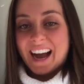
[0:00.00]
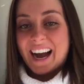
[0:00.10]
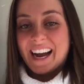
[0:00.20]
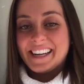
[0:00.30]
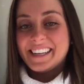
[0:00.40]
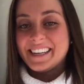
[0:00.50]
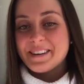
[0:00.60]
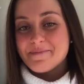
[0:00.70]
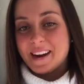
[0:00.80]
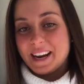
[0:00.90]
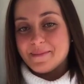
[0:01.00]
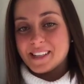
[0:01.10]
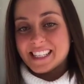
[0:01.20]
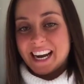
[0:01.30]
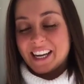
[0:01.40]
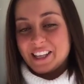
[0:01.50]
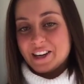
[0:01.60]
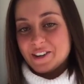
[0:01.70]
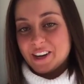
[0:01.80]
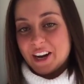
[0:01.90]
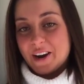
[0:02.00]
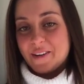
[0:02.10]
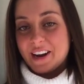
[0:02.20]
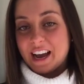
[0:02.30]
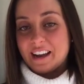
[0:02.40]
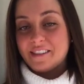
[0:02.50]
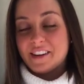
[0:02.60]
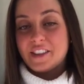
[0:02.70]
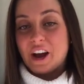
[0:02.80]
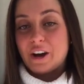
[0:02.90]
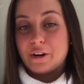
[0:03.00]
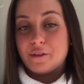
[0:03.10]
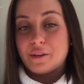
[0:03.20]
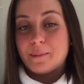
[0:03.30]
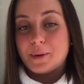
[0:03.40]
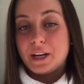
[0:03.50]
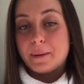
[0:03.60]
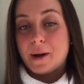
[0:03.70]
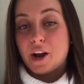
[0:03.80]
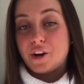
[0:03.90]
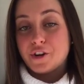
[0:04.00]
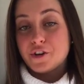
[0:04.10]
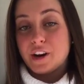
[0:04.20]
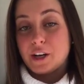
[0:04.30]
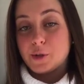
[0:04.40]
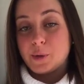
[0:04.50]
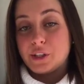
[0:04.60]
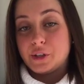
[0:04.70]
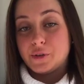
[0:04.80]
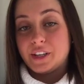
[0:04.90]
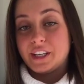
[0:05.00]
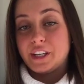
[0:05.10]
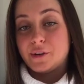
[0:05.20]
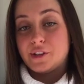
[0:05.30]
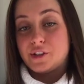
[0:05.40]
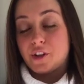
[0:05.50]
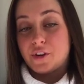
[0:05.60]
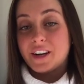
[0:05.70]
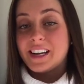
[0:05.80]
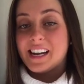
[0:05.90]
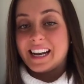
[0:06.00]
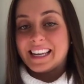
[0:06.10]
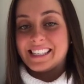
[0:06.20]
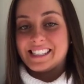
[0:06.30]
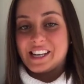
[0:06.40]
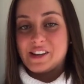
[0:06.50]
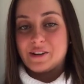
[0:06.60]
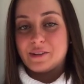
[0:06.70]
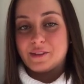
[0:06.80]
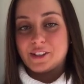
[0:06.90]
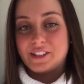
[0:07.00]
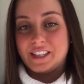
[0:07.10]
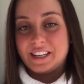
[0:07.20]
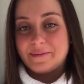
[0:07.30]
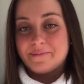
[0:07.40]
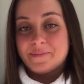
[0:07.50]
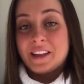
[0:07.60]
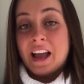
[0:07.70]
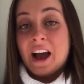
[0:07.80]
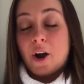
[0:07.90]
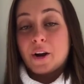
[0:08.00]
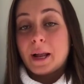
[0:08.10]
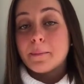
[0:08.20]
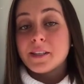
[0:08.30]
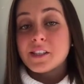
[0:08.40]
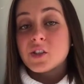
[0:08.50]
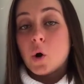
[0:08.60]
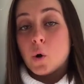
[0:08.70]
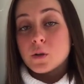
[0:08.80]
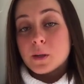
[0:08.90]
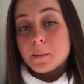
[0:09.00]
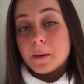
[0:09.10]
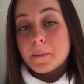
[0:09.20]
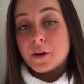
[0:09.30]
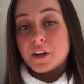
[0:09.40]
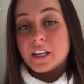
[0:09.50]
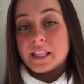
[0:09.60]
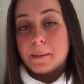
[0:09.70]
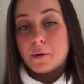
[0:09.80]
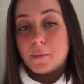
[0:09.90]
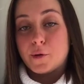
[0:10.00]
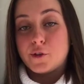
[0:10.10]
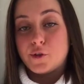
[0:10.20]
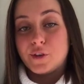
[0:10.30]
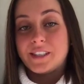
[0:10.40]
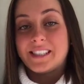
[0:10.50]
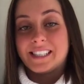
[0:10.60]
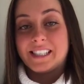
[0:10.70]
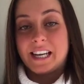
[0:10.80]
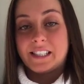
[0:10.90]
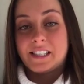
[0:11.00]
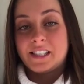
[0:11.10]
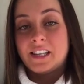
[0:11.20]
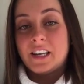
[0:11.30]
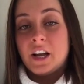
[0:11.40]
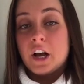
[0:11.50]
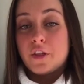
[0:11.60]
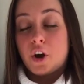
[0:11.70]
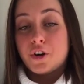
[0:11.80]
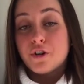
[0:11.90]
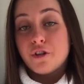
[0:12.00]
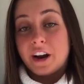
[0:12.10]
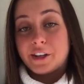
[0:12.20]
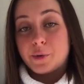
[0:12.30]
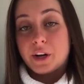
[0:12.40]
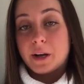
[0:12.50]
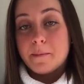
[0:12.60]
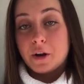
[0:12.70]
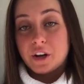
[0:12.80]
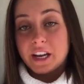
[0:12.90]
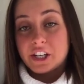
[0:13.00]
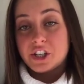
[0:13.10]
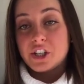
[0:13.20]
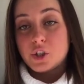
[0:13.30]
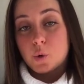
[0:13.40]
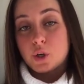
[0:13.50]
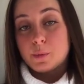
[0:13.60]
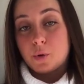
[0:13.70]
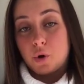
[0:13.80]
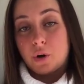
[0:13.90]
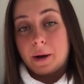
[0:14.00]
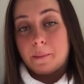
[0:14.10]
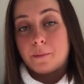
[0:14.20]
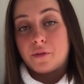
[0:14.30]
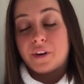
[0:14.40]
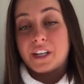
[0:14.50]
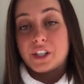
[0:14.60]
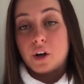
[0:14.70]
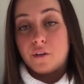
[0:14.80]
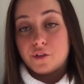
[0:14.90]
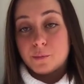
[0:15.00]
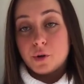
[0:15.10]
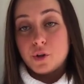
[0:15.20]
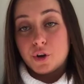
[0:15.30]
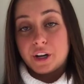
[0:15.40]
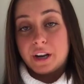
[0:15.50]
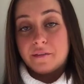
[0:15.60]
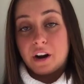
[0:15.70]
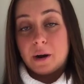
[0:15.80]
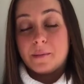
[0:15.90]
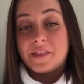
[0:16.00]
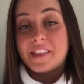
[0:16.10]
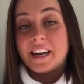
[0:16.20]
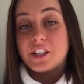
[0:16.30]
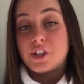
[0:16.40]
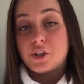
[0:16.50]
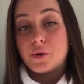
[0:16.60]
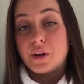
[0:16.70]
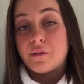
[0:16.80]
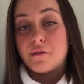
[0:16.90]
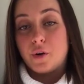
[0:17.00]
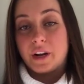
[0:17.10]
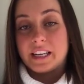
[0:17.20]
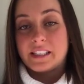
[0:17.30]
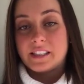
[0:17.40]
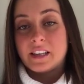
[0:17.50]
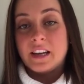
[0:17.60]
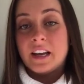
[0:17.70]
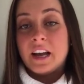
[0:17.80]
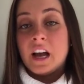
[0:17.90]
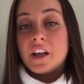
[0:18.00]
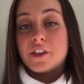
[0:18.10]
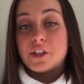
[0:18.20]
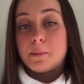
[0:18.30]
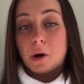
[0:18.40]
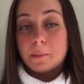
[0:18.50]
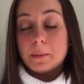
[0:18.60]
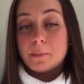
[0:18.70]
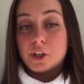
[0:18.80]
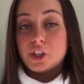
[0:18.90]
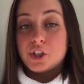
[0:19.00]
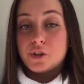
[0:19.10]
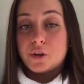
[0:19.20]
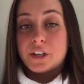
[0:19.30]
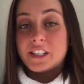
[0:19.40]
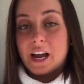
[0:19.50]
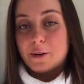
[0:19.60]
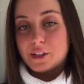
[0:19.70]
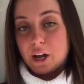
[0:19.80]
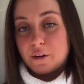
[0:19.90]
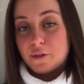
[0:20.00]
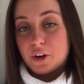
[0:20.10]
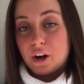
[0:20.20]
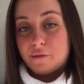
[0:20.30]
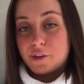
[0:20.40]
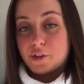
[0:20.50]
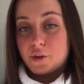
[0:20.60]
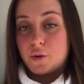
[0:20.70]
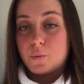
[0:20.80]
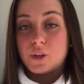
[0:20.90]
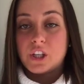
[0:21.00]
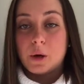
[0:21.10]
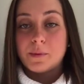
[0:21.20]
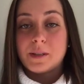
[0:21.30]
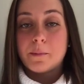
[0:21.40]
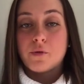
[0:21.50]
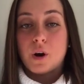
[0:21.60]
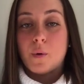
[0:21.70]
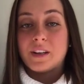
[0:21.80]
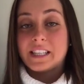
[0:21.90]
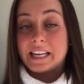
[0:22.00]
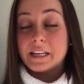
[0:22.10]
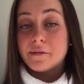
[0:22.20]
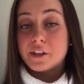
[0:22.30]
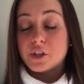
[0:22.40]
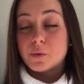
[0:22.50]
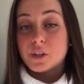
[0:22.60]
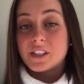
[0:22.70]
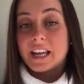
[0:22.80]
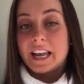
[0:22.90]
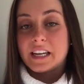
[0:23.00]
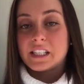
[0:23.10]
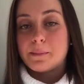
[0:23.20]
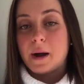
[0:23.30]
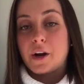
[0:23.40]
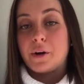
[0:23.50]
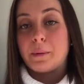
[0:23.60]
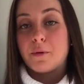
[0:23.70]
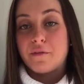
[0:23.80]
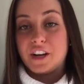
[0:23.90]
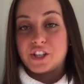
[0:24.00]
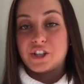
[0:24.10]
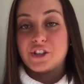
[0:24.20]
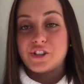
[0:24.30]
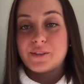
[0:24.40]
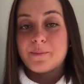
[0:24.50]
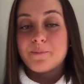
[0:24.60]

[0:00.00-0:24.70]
Hi, my name is Kylie Carino, and I have had the honor of completing my undergraduate degree here at Southern Connecticut State University. Our campus is a wholesome community that promotes student success. The Undergraduate Communication Disorders program provides a comfortable learning environment that is student focused. The department pushes students outside of their comfort zone, which helps them grow as individuals and aspiring professionals.